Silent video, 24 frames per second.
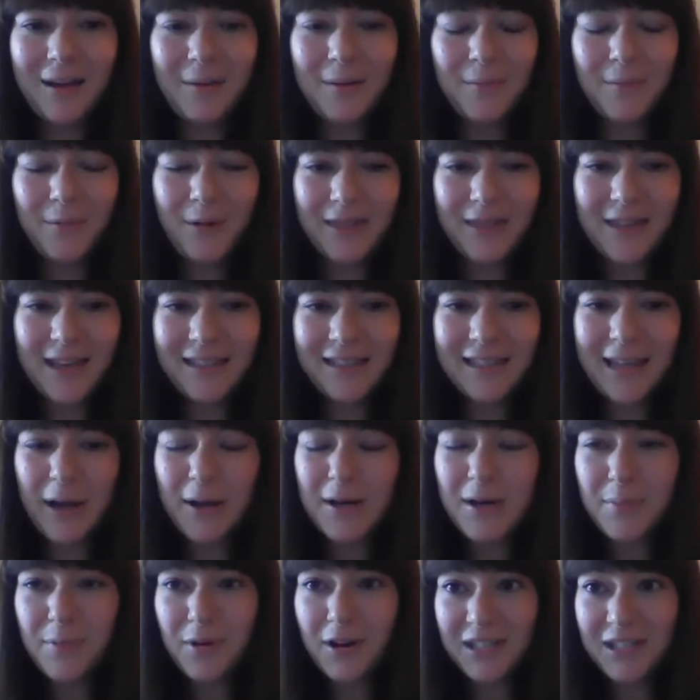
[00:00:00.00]
that
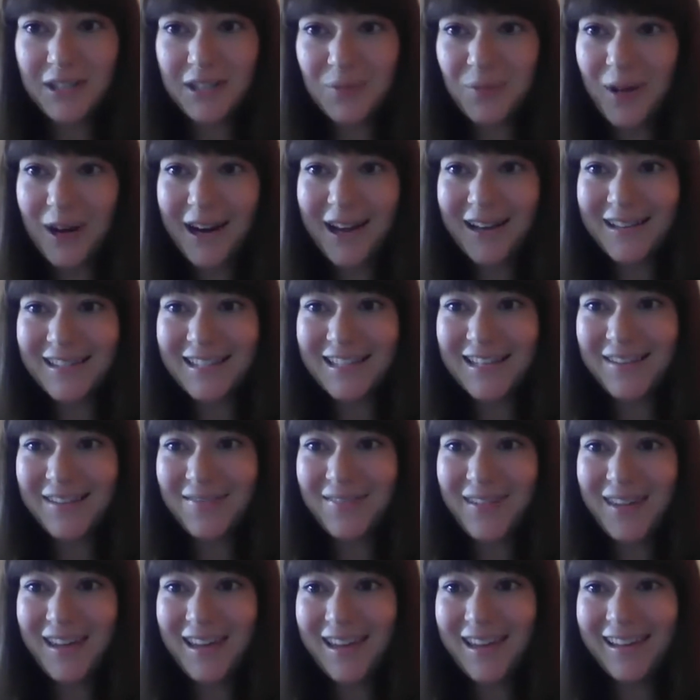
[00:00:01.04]
Saudi prince went on
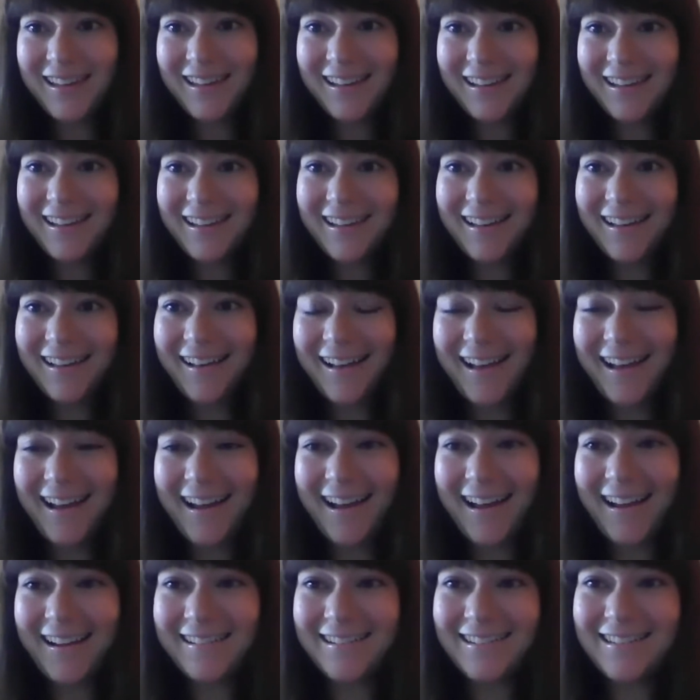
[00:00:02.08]
TV
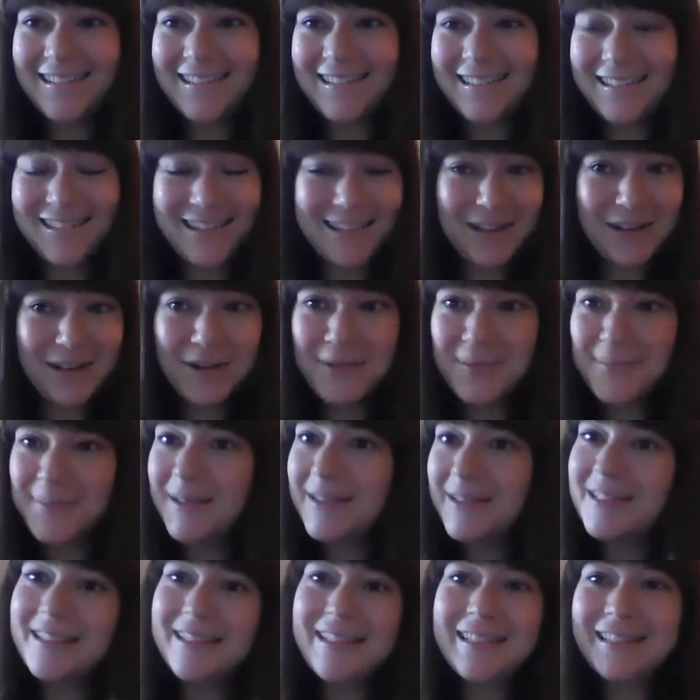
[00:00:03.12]
and just
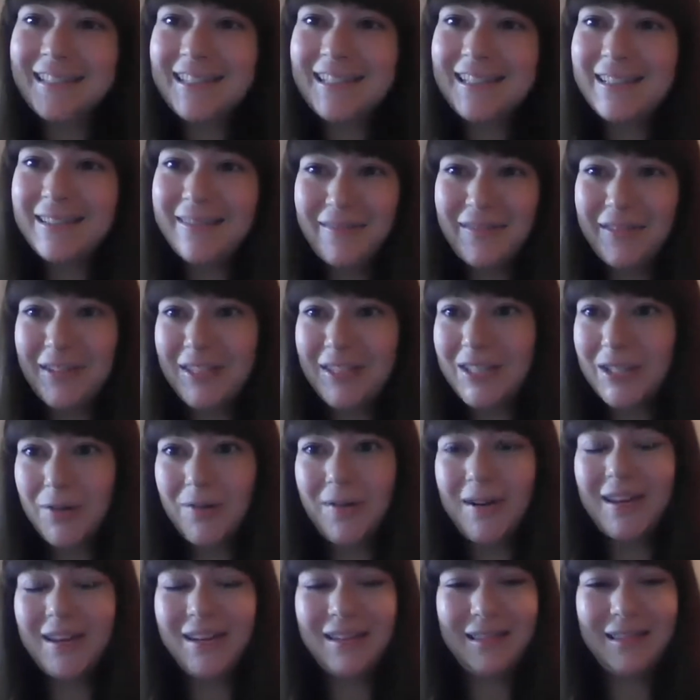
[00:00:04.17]
completely
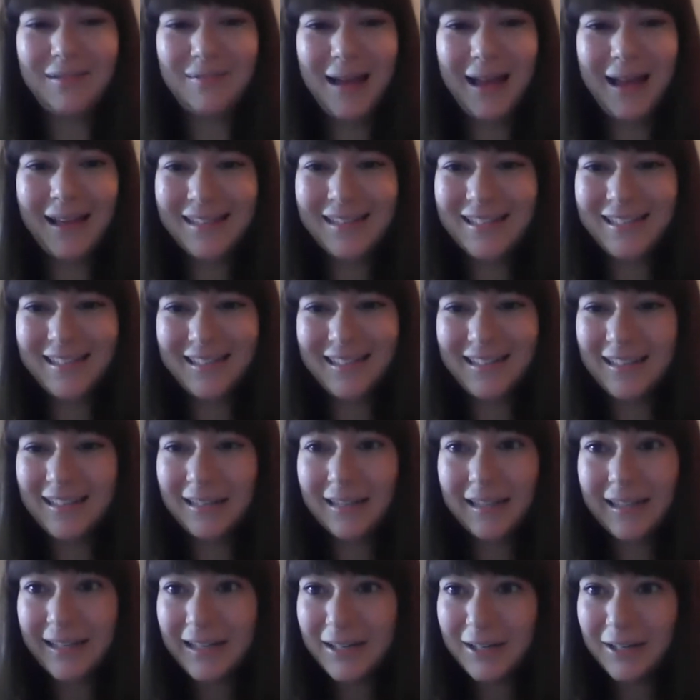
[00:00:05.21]
eviscerated the
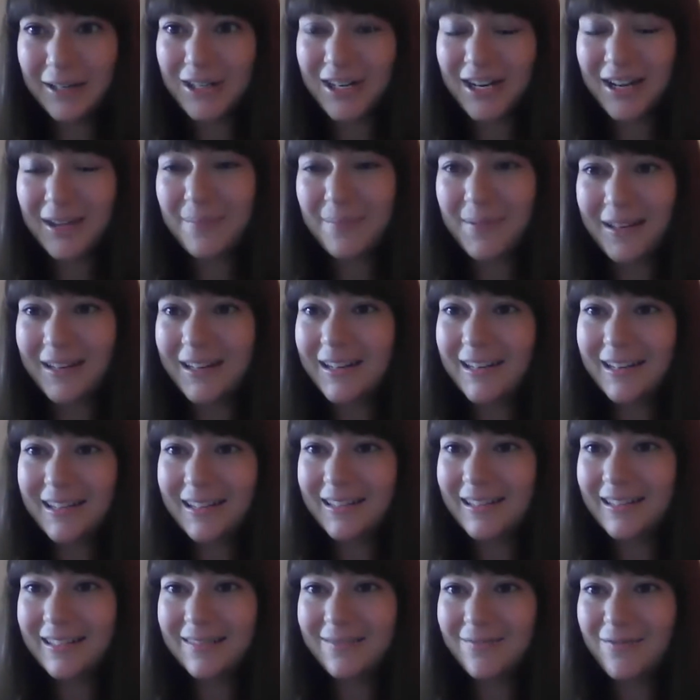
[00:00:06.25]
Palestinian leadership in
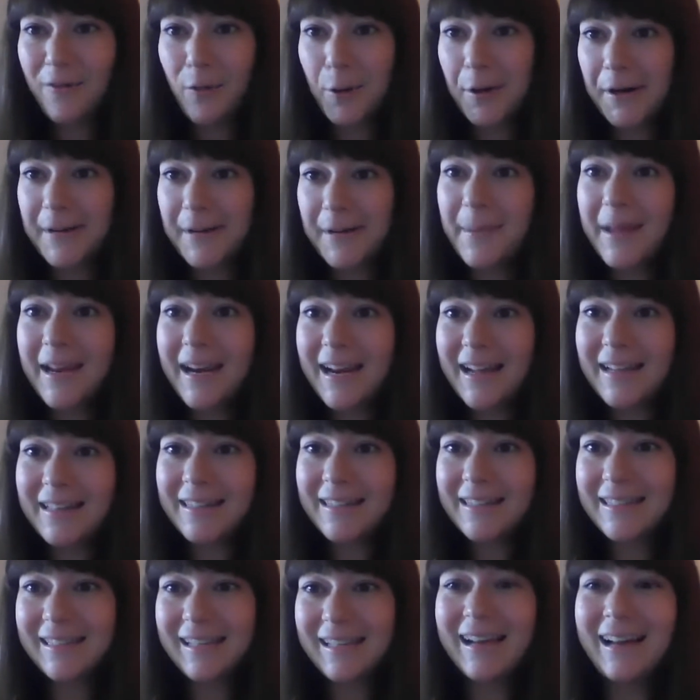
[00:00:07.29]
40
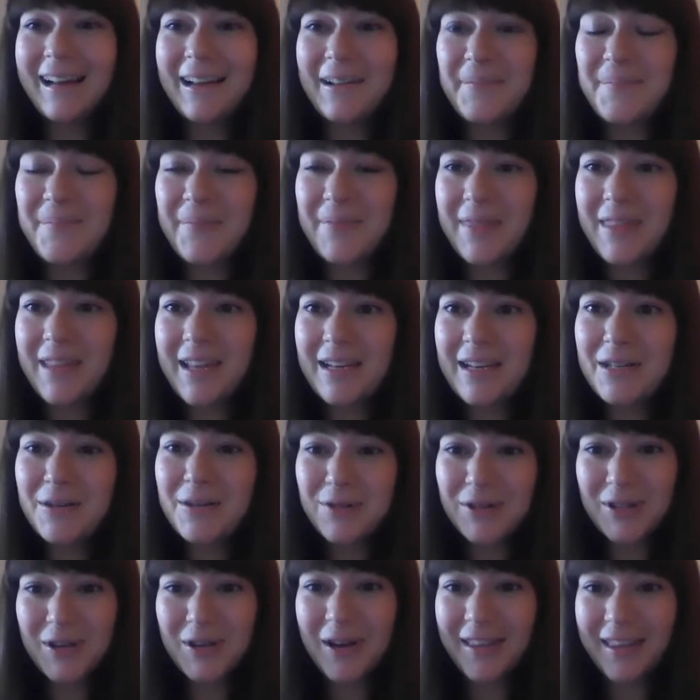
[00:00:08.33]
minutes, then
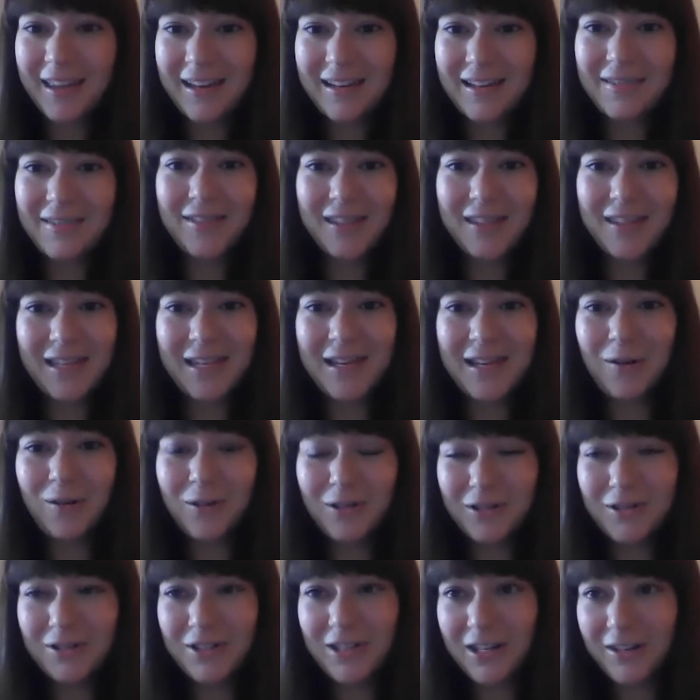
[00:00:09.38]
you saw that even the
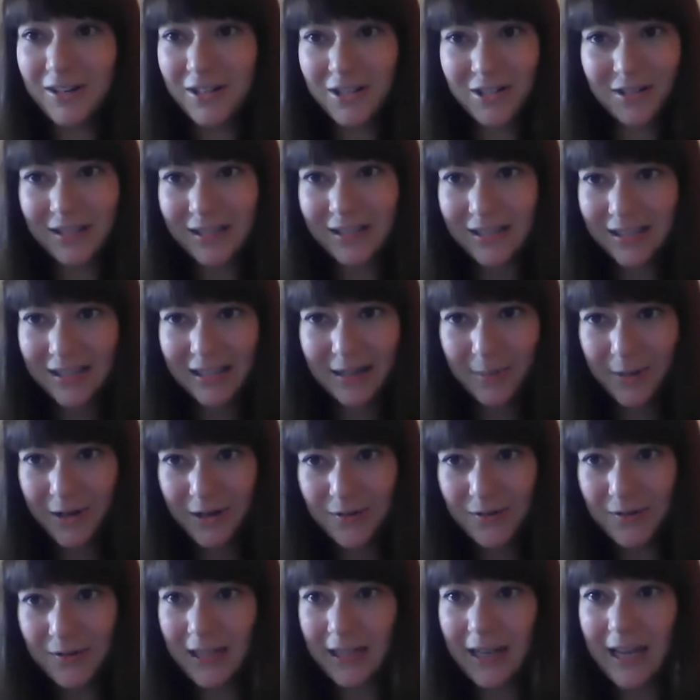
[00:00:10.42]
older generation, because this is
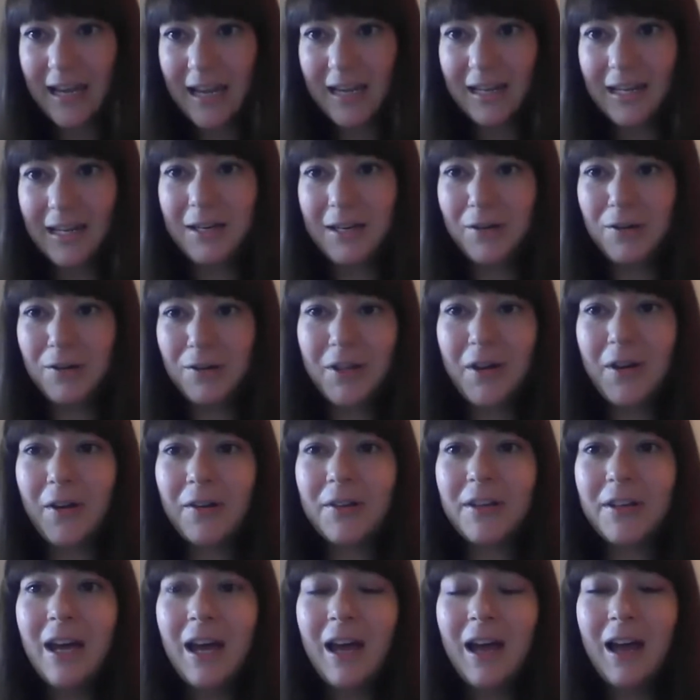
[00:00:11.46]
someone who's like 80 years
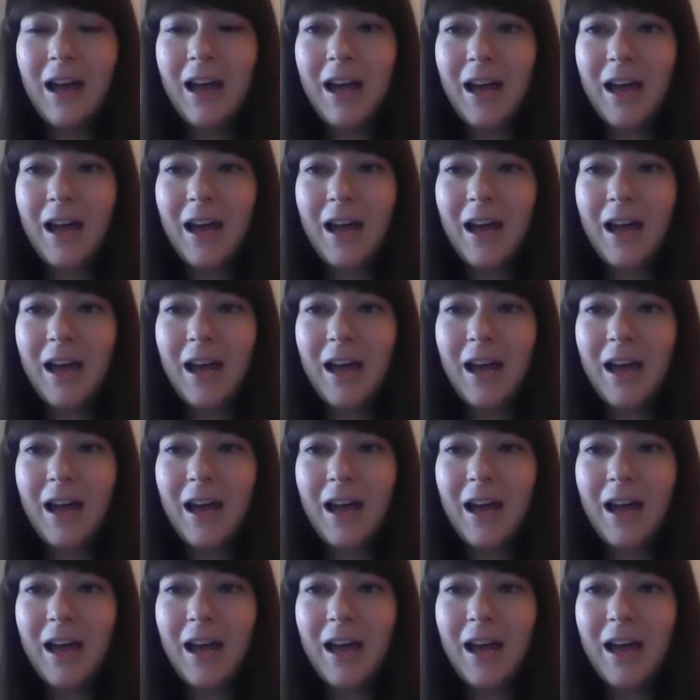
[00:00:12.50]
old,